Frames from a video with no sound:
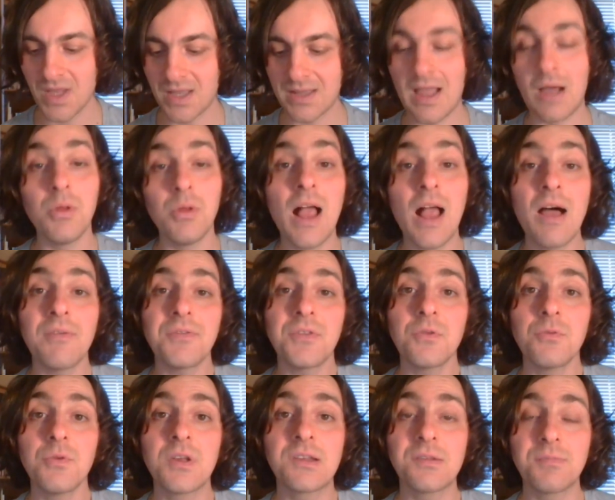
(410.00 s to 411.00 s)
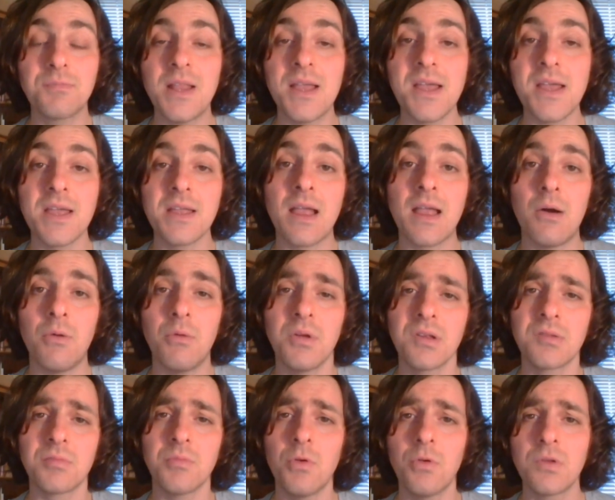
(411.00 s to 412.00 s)
And I will have to explain I
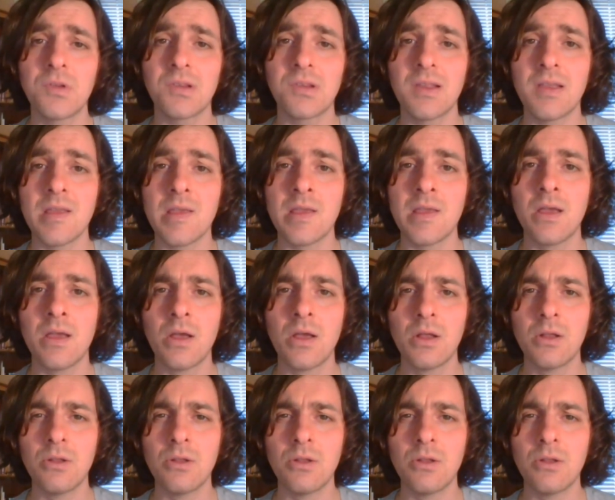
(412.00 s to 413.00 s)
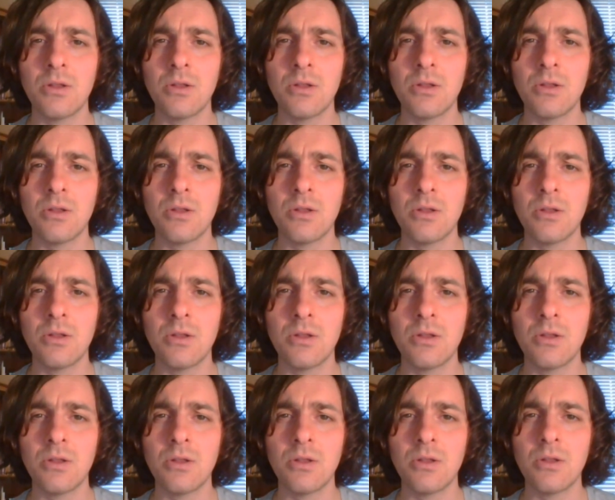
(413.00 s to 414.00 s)
was mostly looking
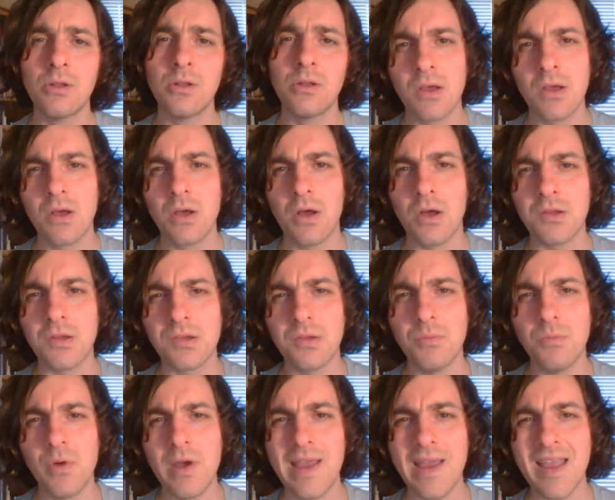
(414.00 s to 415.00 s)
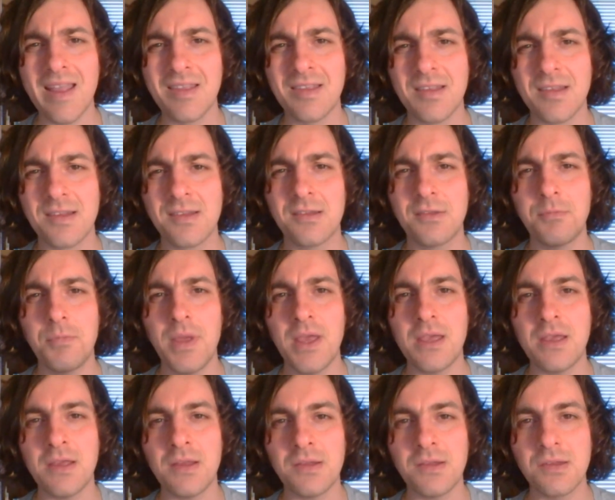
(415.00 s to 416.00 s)
backwards or somewhere into
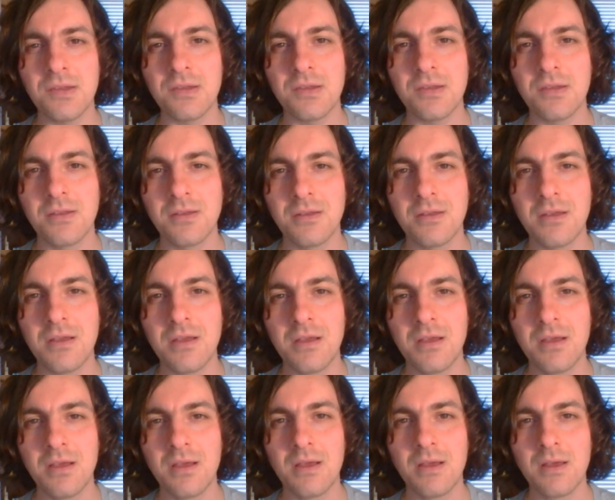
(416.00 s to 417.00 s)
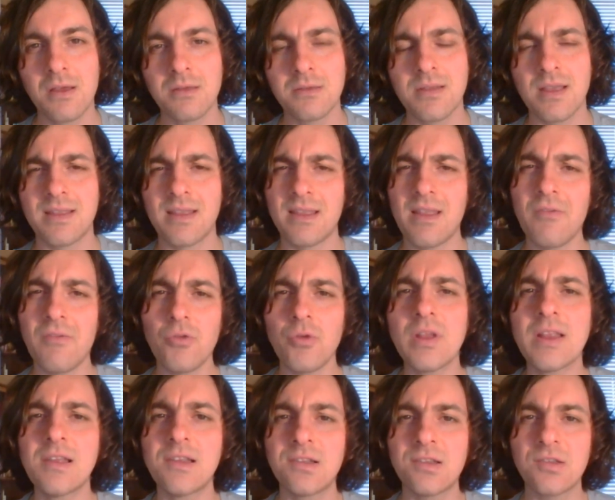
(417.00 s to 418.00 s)
space. That I never
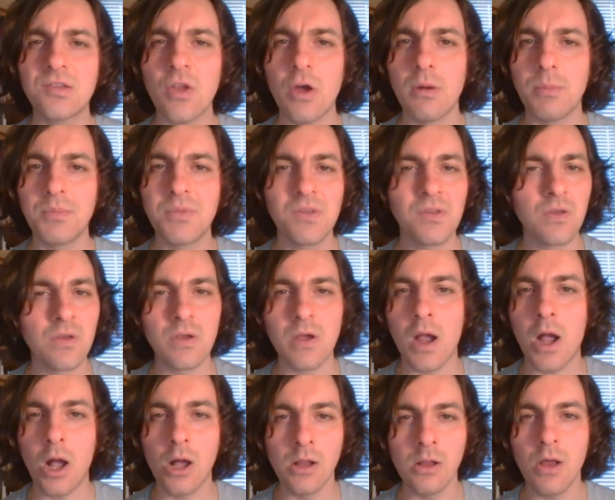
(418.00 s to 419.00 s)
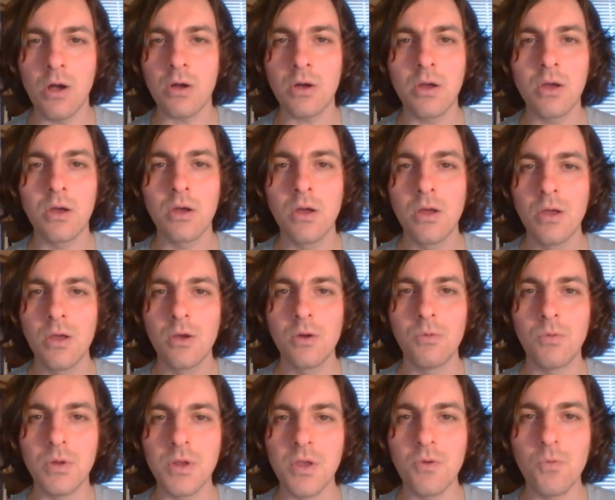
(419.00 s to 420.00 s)
really stopped to clock
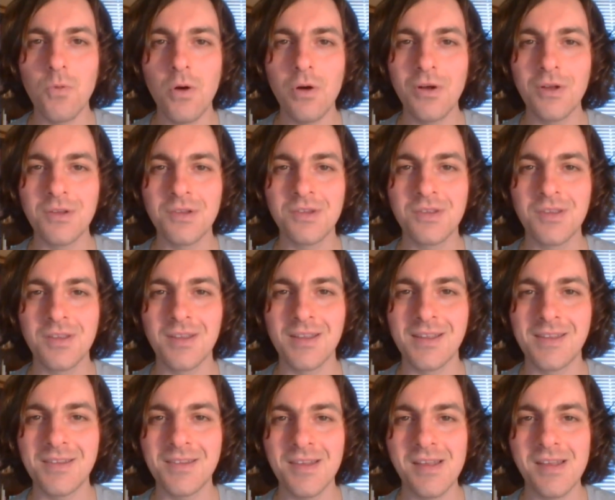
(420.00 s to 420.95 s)
what it was till it